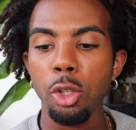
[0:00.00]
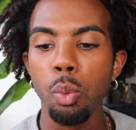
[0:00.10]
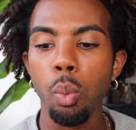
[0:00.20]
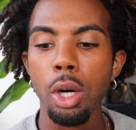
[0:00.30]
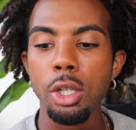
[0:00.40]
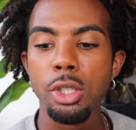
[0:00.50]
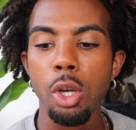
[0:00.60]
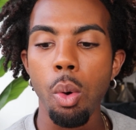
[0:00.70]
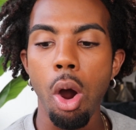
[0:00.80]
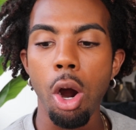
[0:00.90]
you work
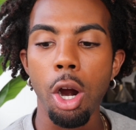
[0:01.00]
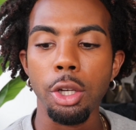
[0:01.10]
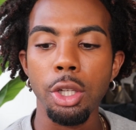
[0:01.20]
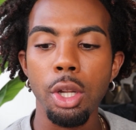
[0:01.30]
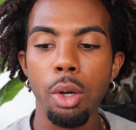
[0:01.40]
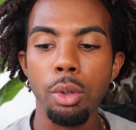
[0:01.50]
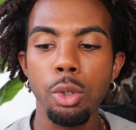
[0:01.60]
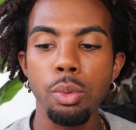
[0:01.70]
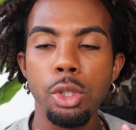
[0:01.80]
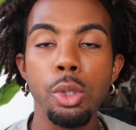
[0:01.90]
so hard, you